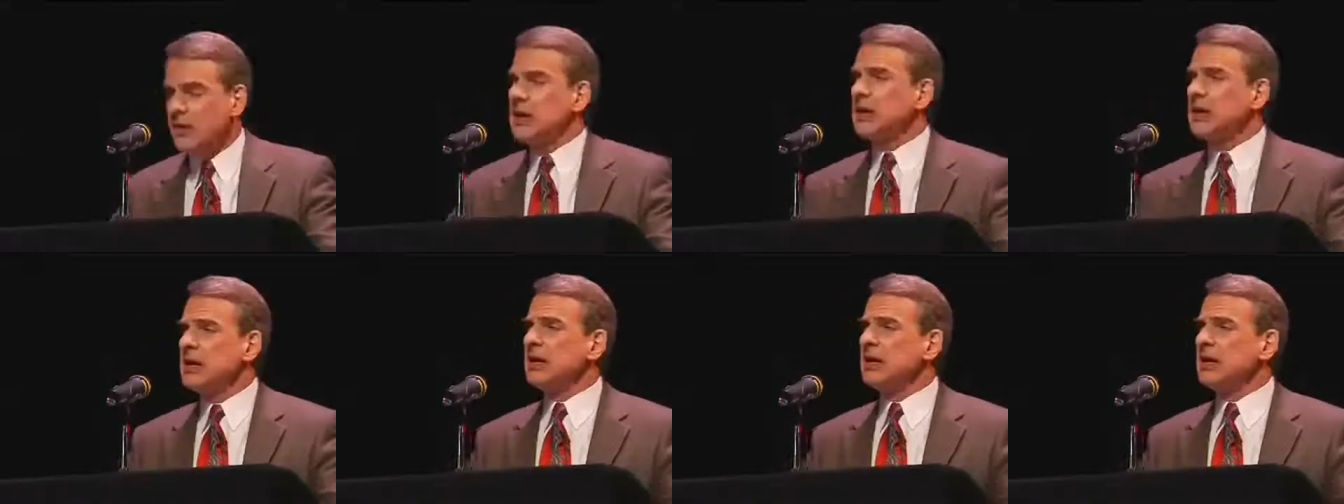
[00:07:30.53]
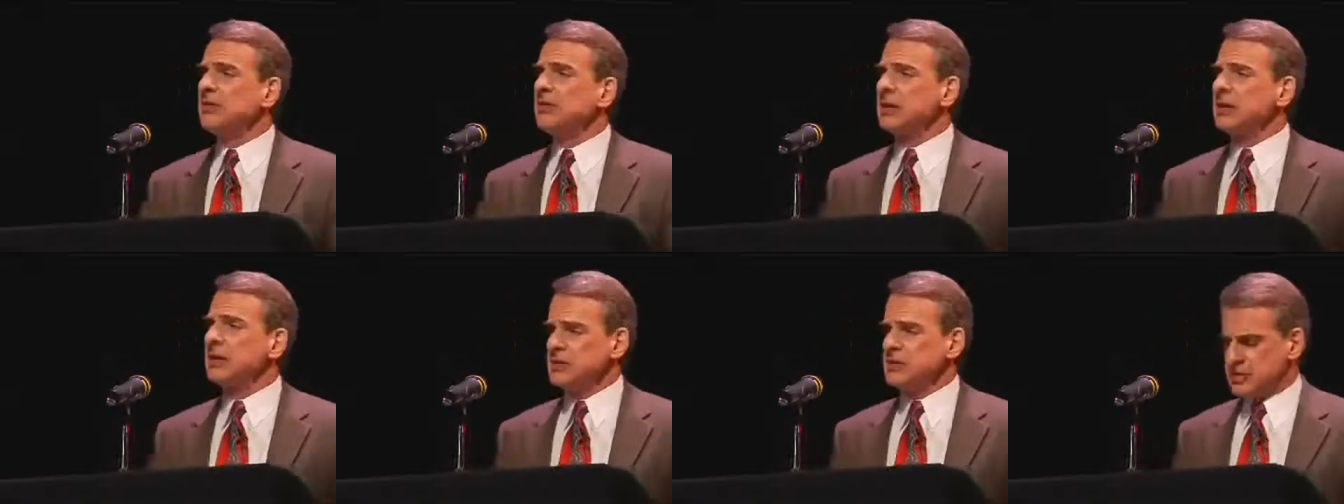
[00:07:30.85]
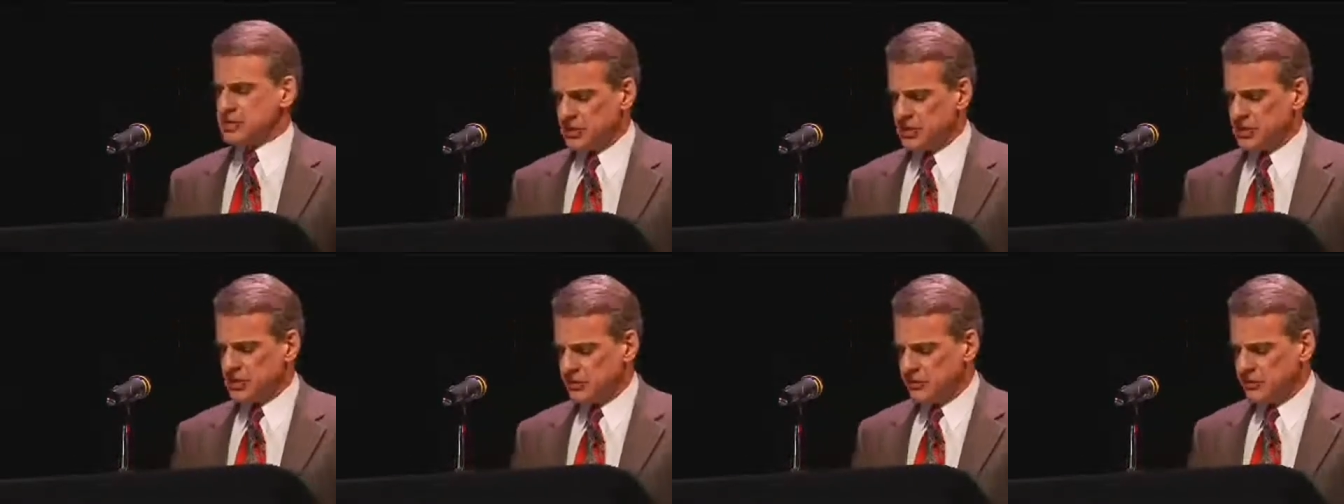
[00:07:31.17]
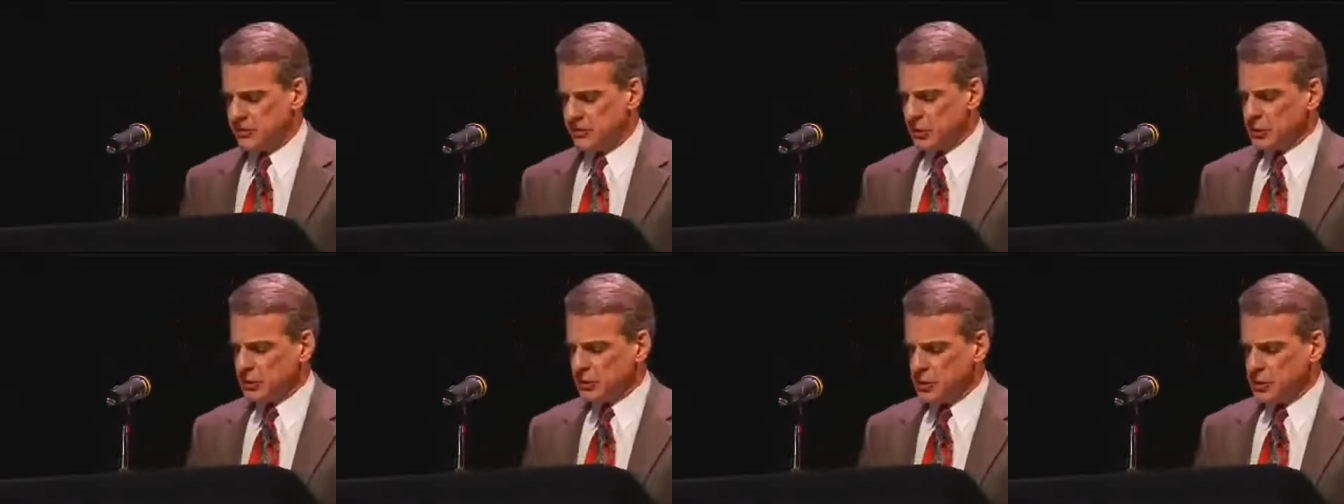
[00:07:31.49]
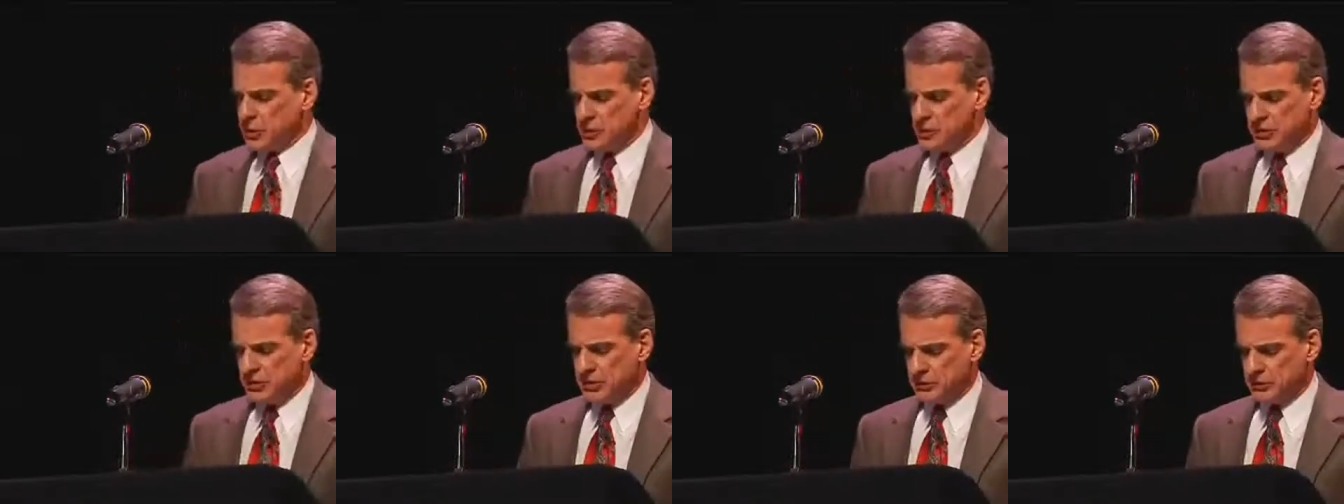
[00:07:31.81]
On the atheistic view,
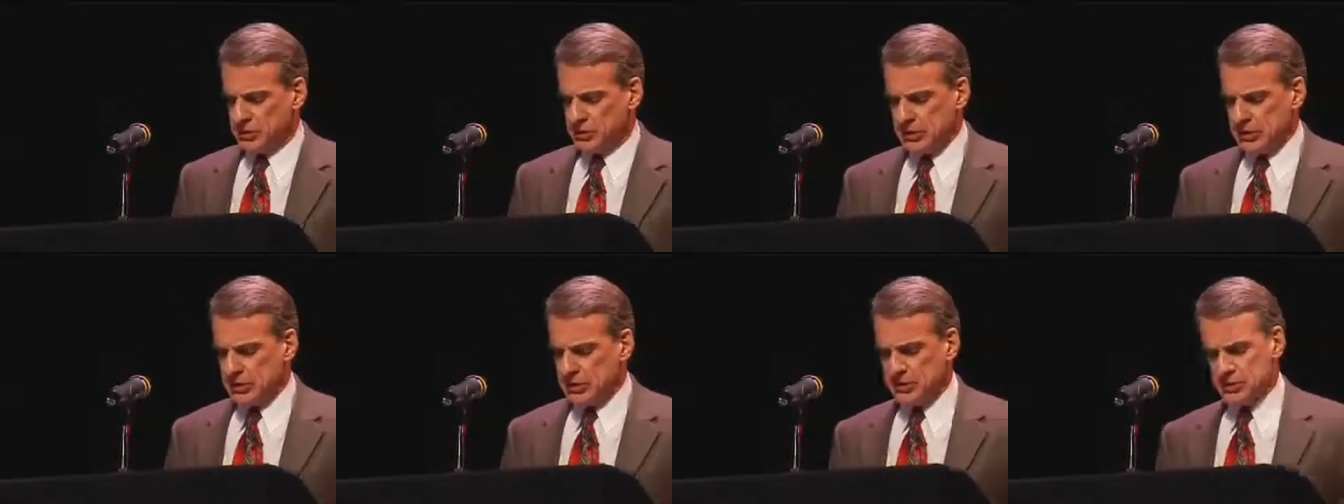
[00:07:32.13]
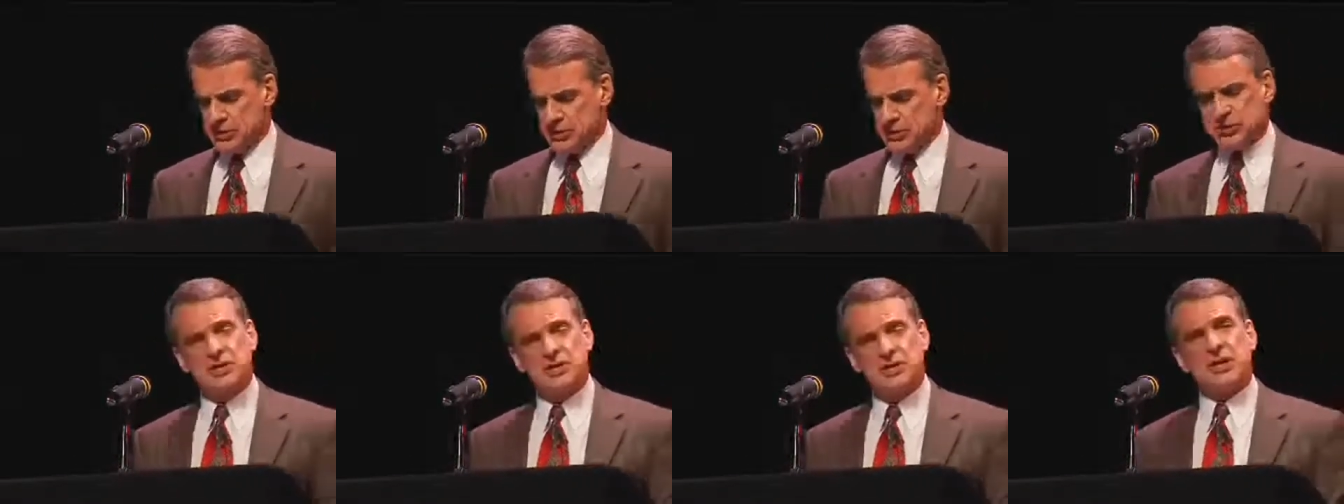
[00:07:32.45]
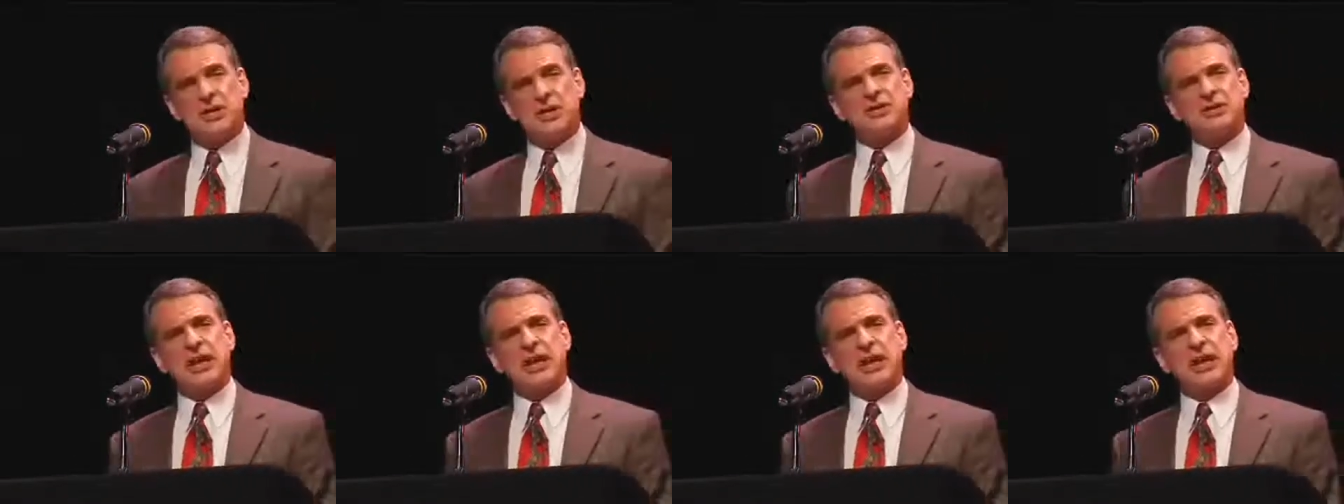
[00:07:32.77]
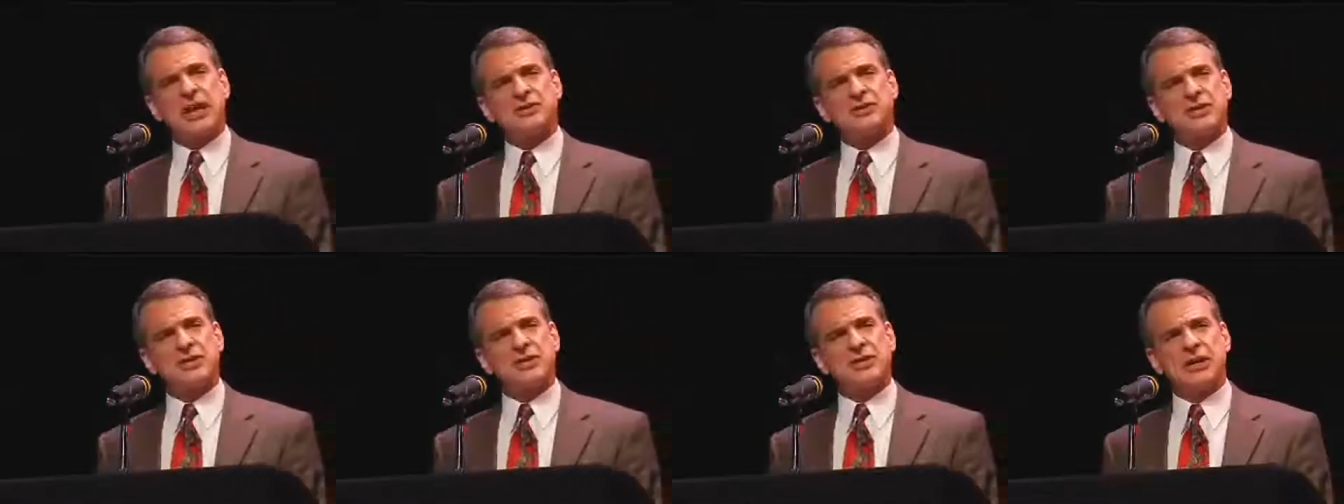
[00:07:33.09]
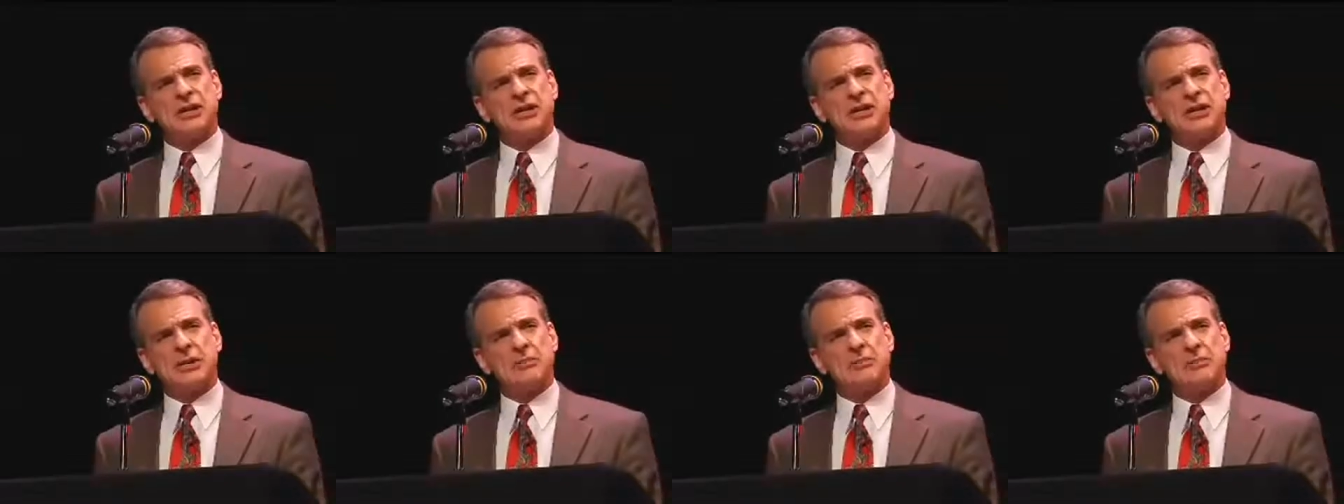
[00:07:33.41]
human beings are just
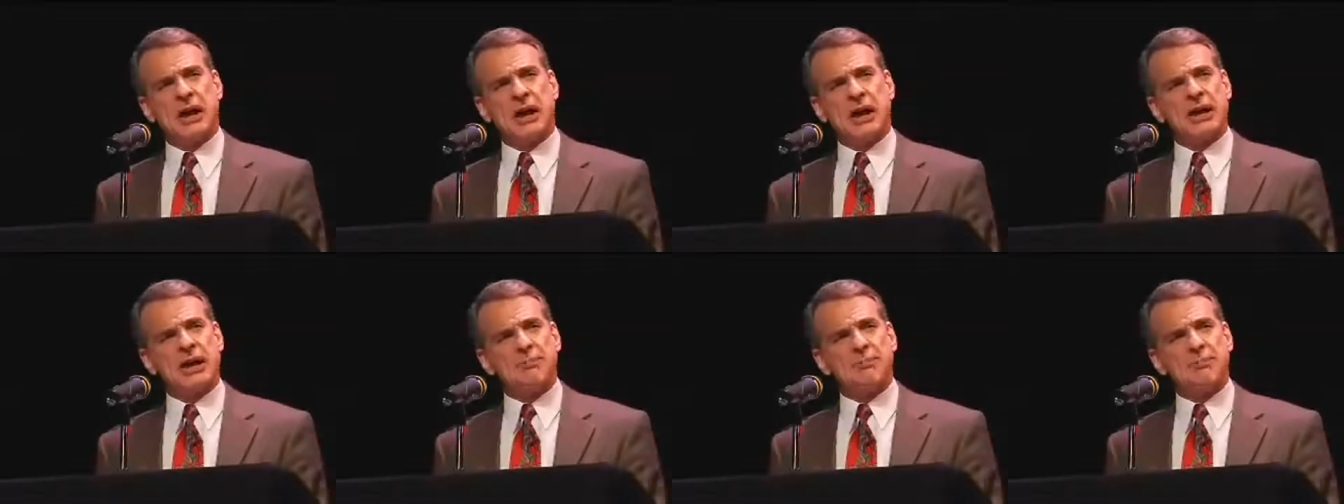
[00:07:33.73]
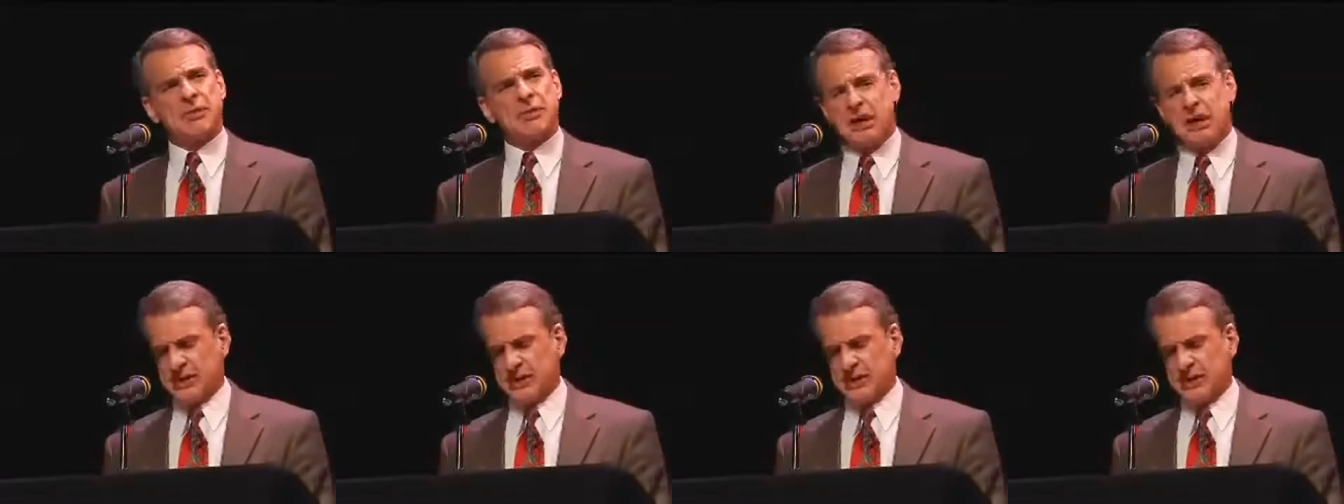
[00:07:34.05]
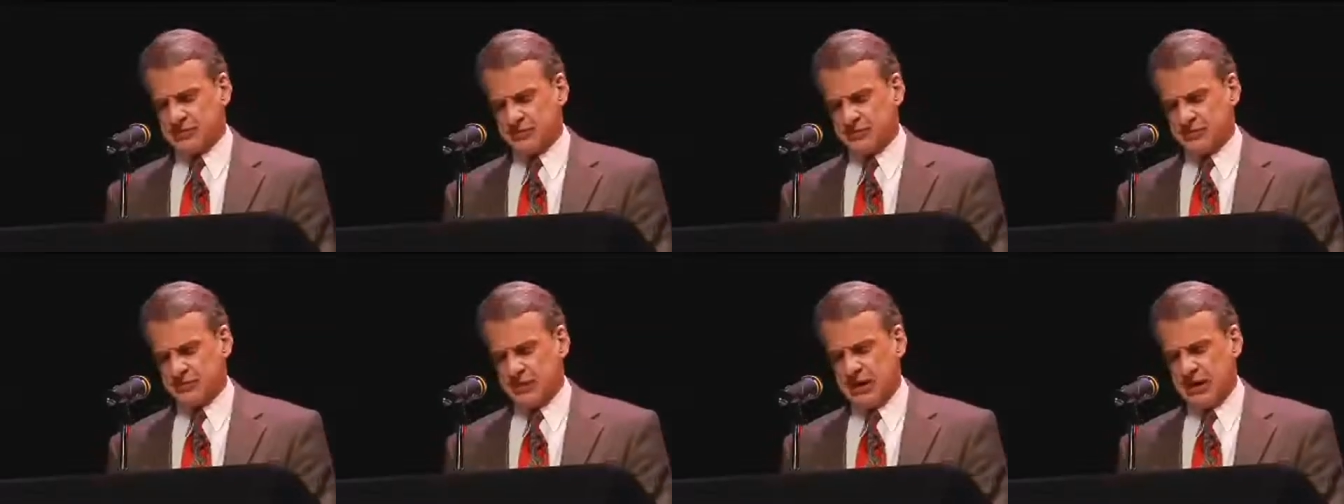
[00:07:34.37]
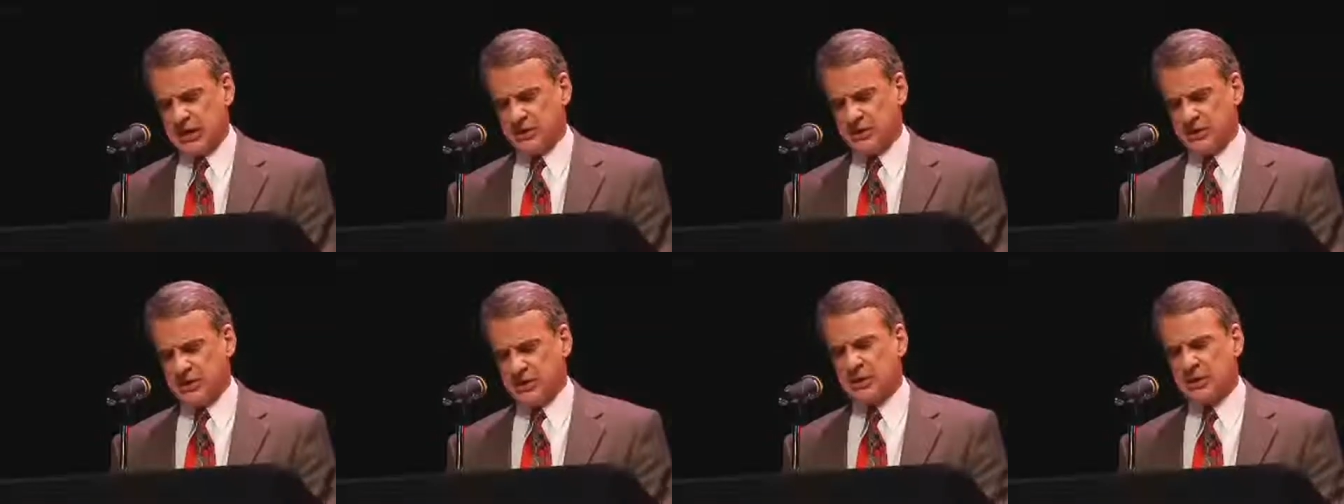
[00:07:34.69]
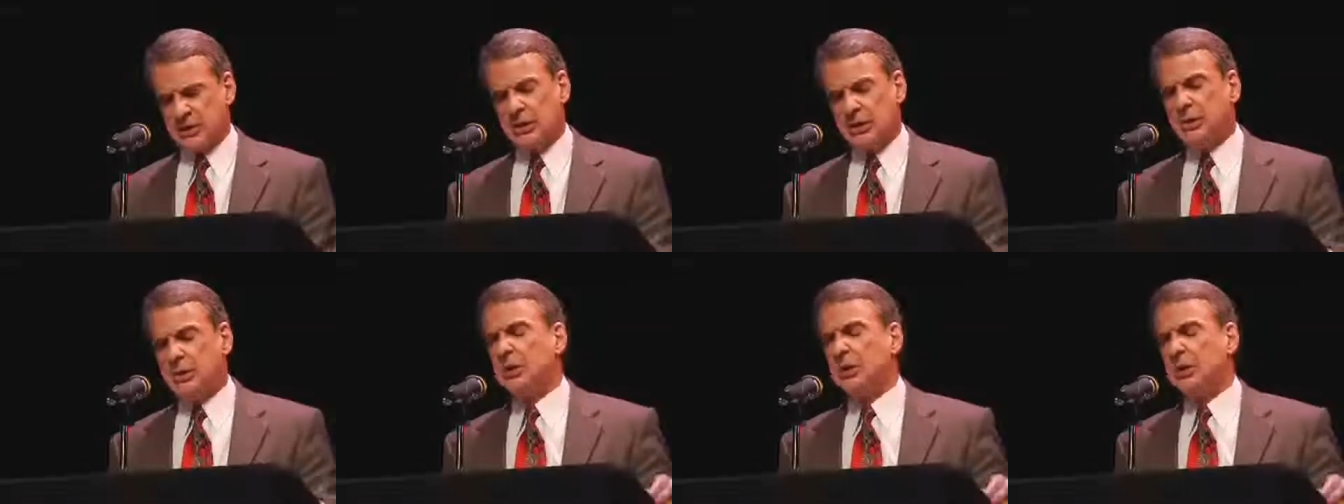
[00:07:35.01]
accidental byproducts of
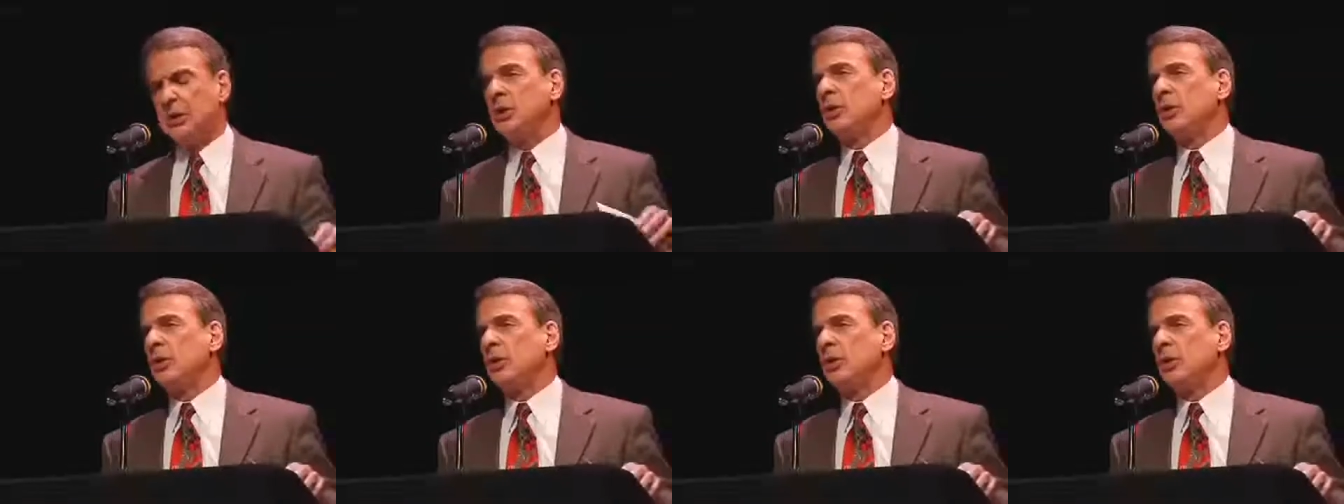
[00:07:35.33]
nature,